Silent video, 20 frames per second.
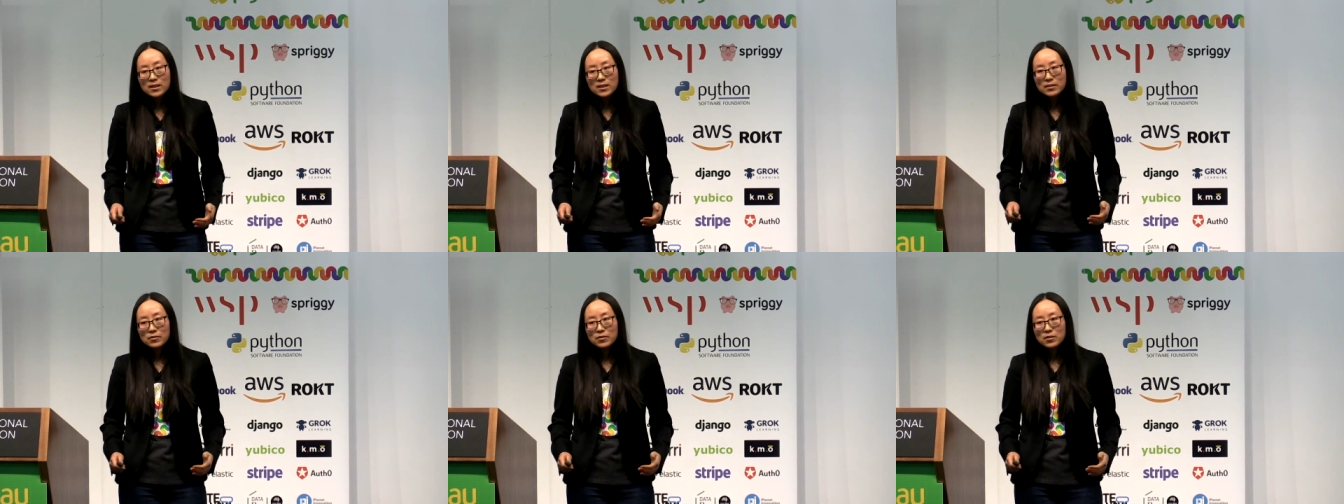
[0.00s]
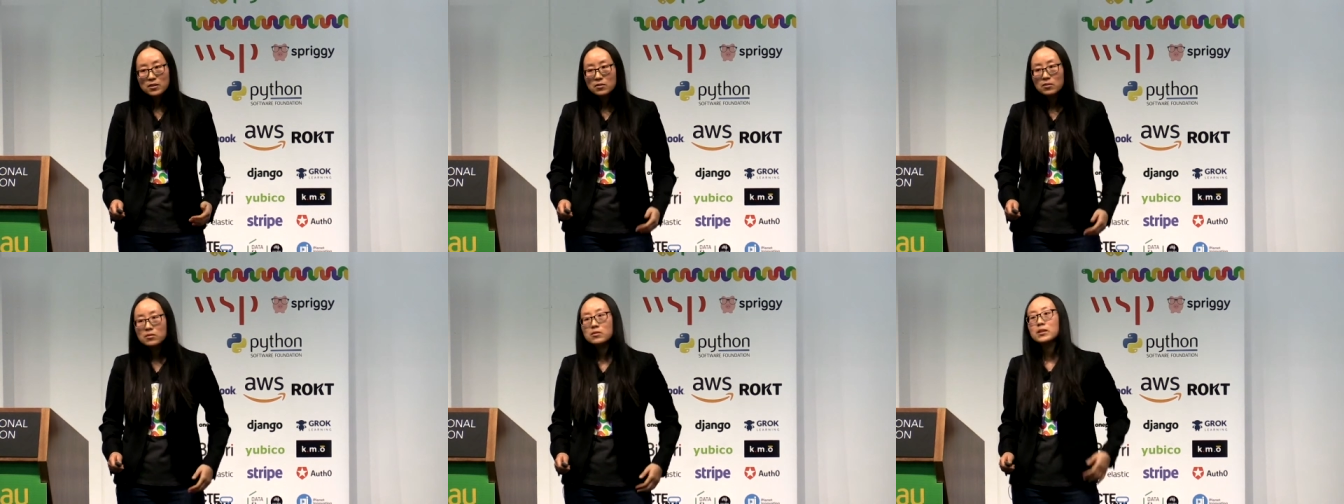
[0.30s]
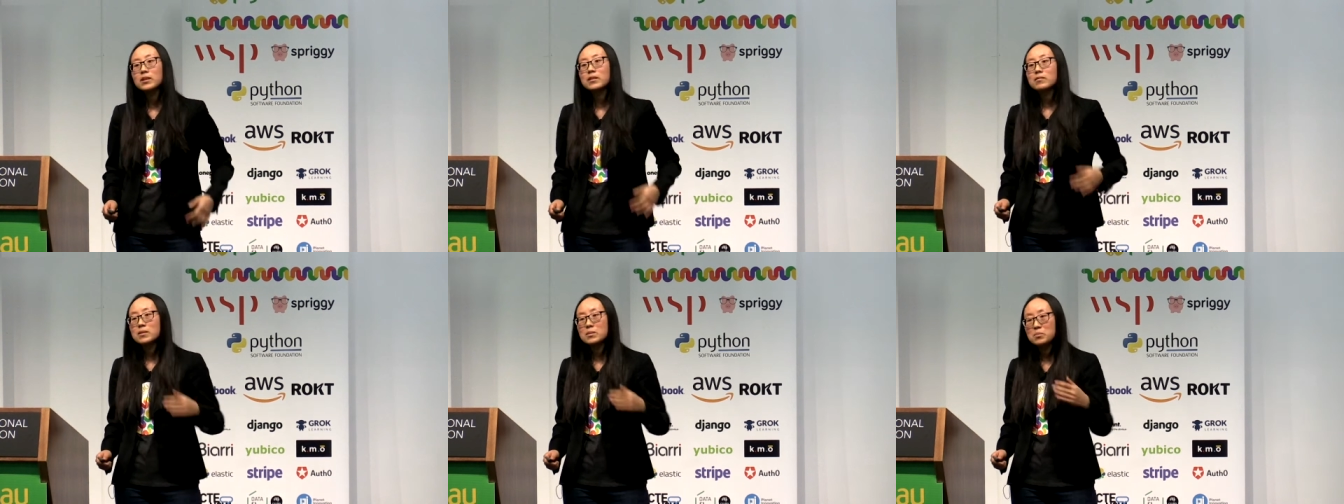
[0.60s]
deliver a
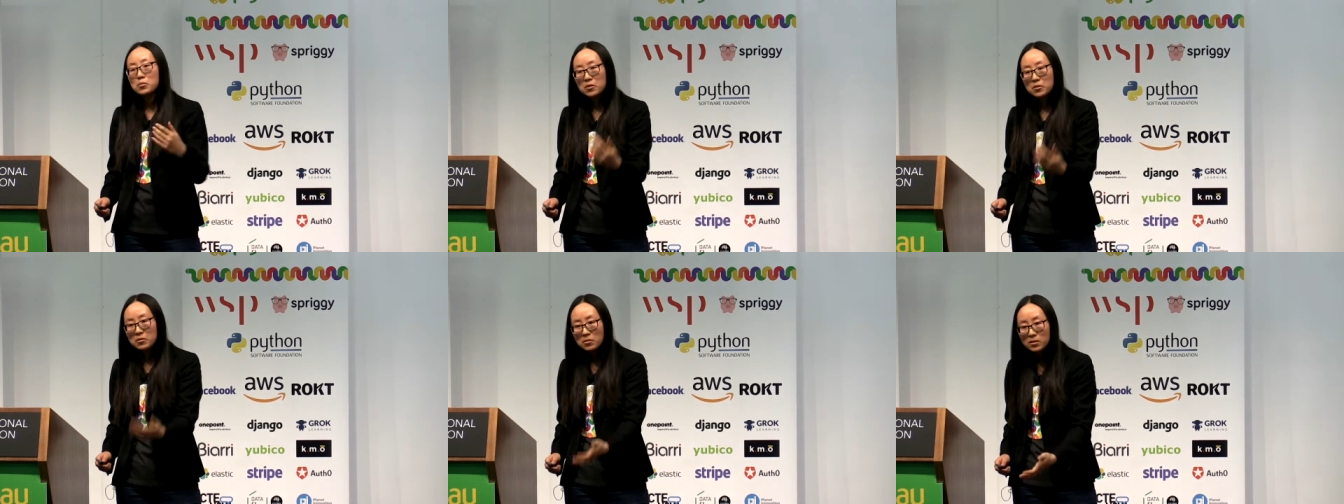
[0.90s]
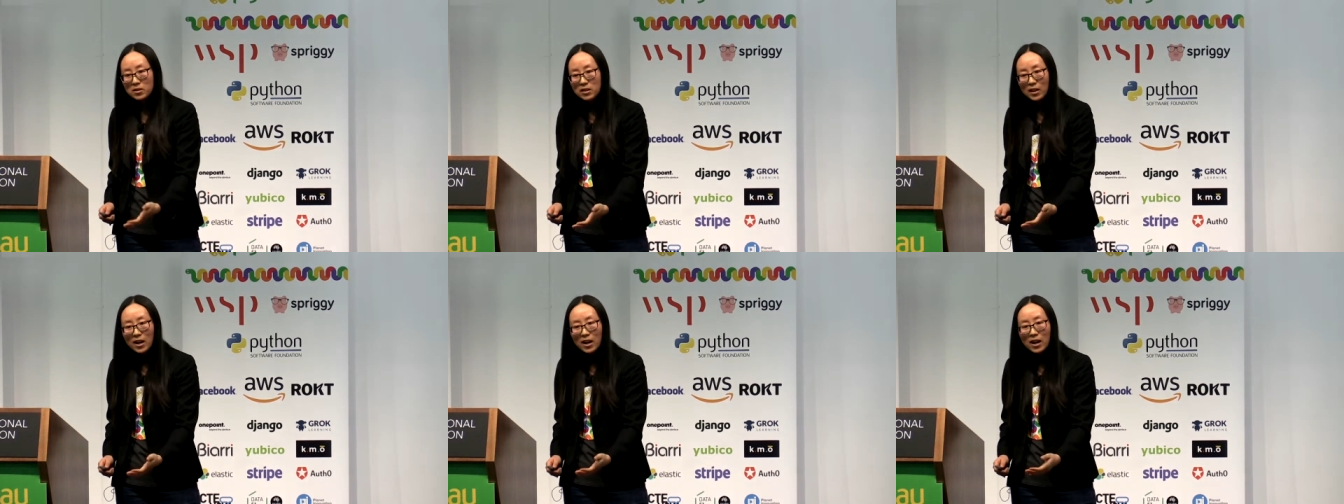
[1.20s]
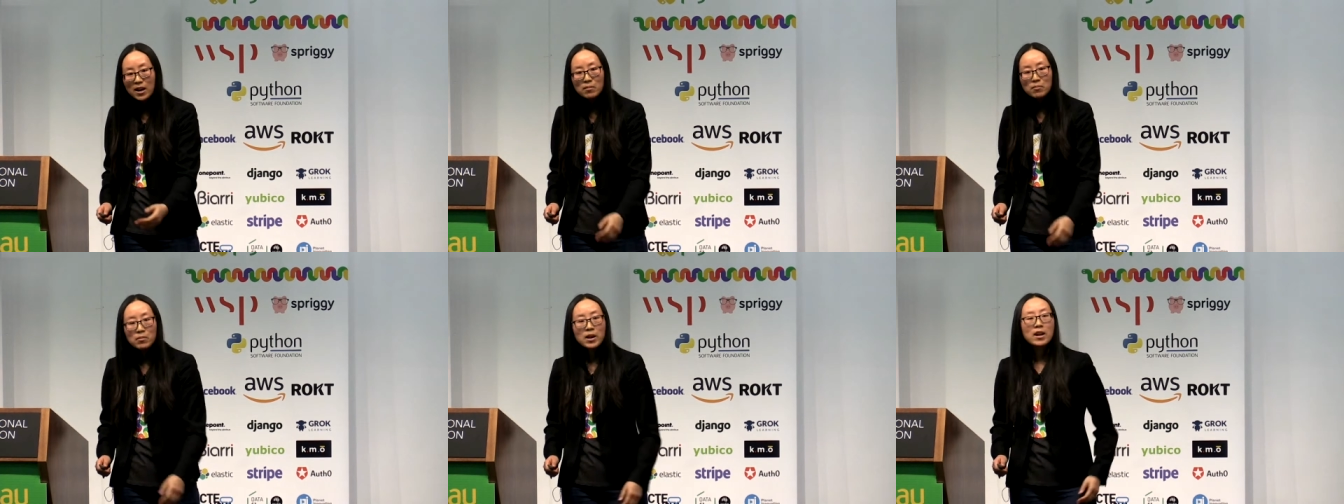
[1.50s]
talk that was worth your
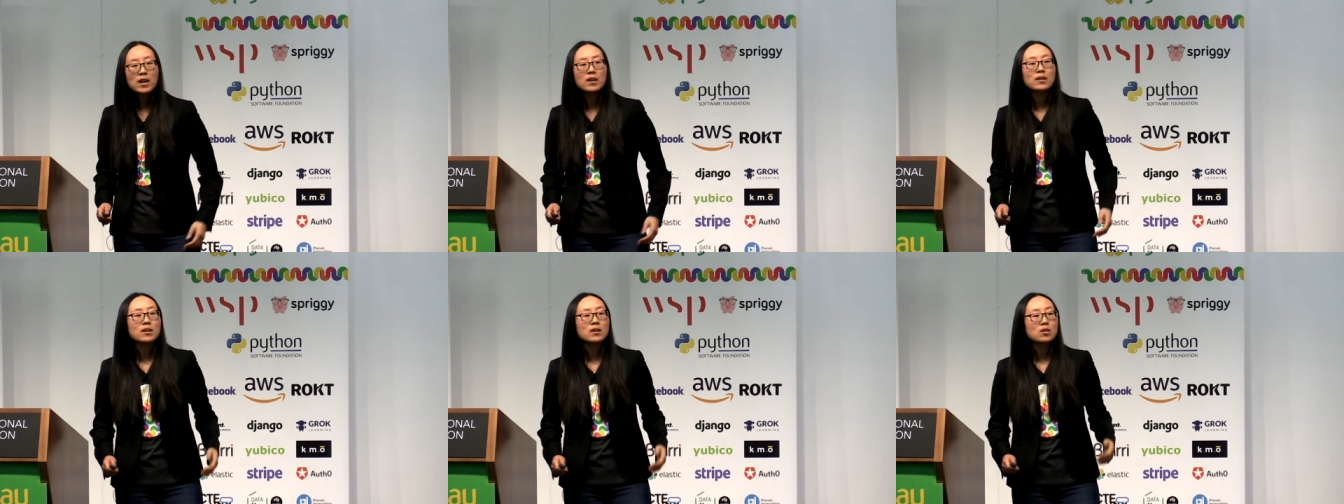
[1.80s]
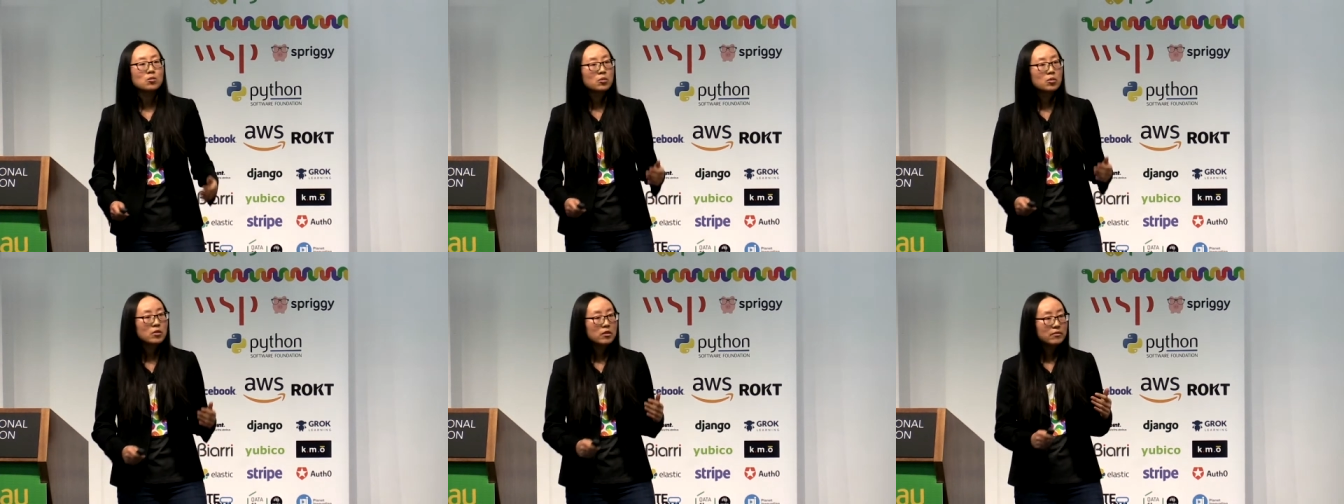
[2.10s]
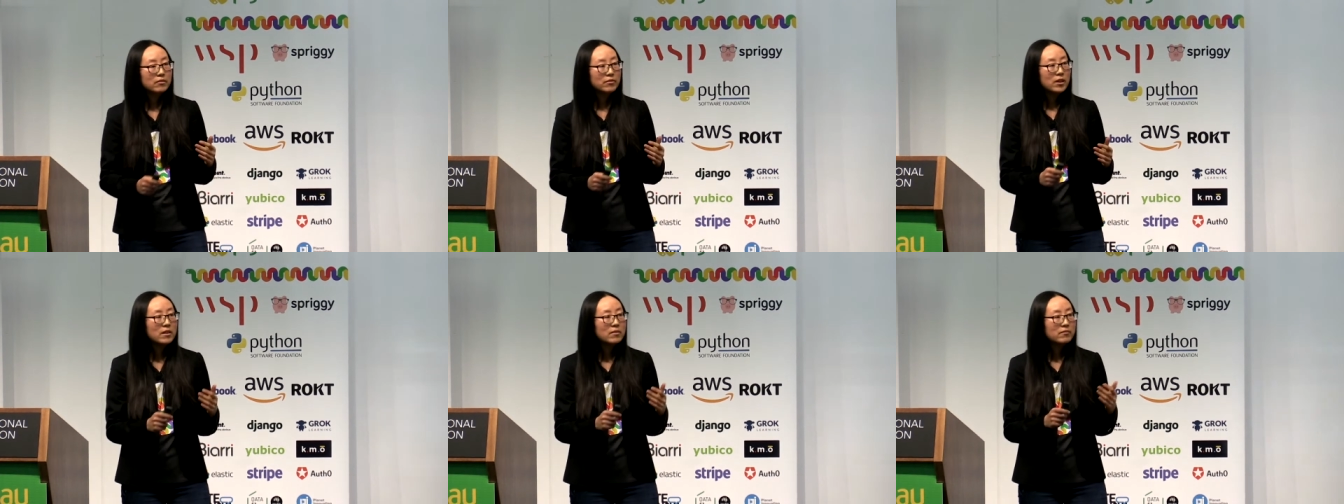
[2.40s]
time and that you were going
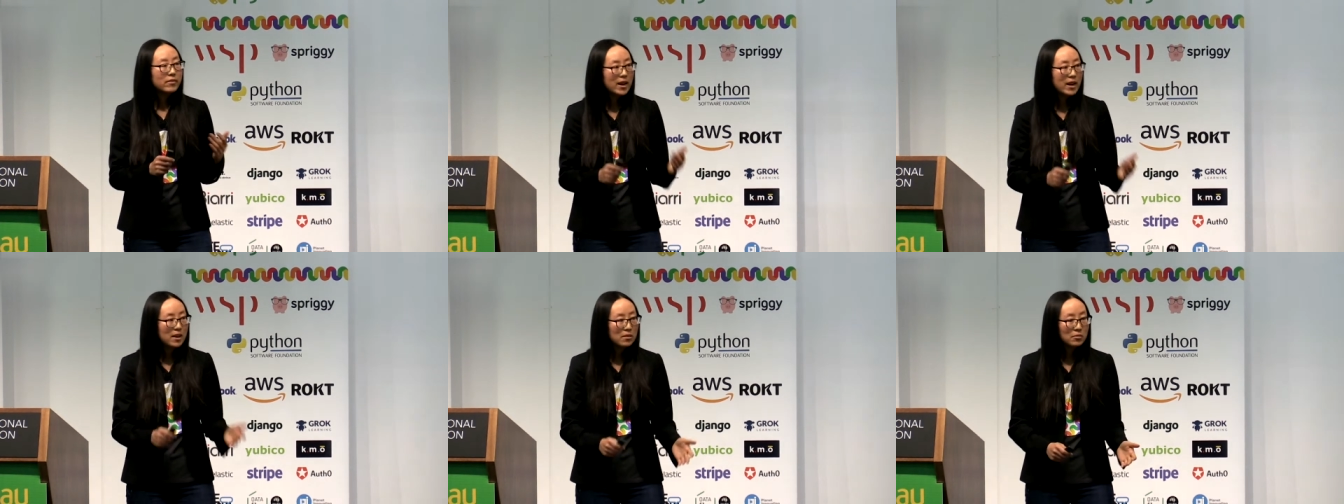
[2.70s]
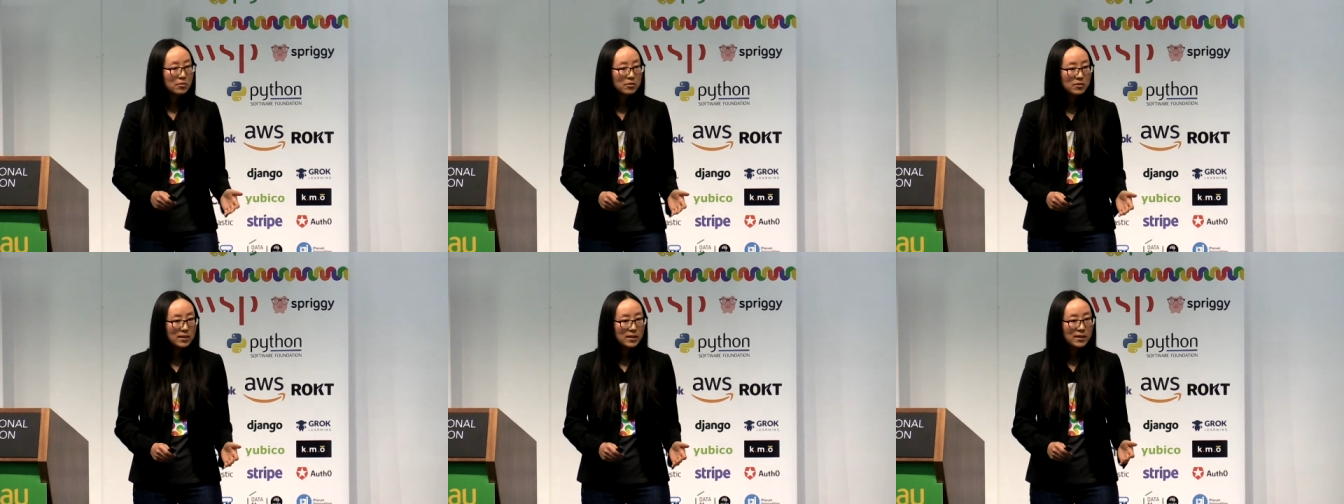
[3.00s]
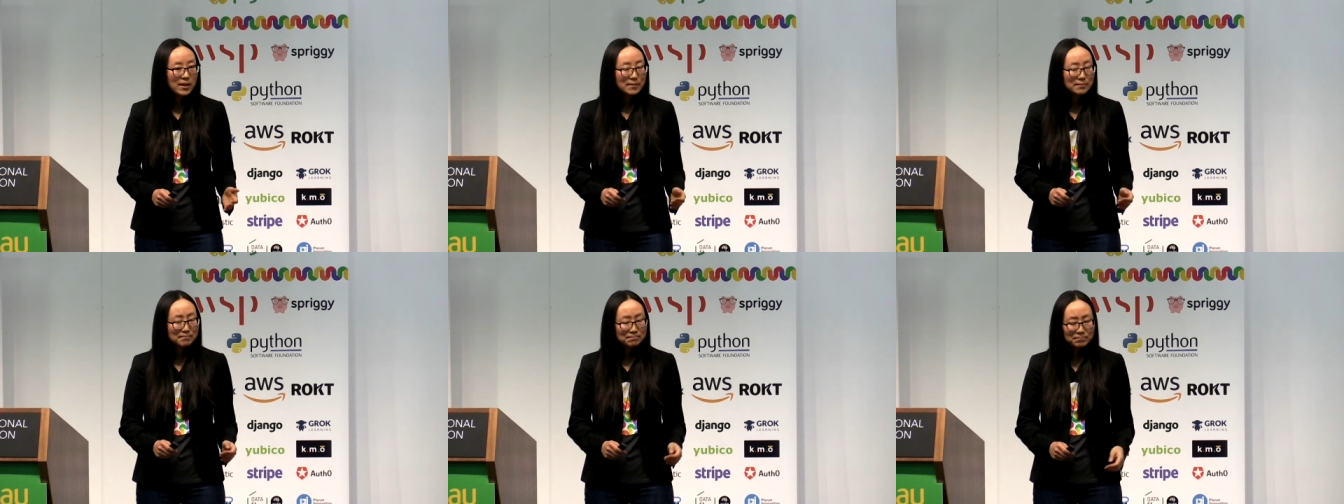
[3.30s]
to find valuable
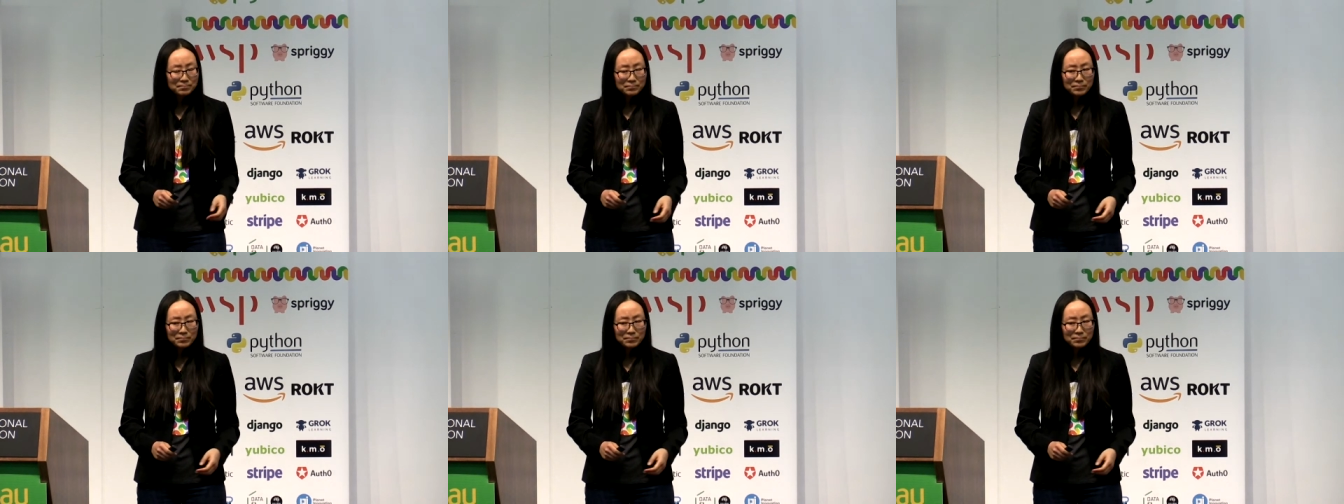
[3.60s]
today.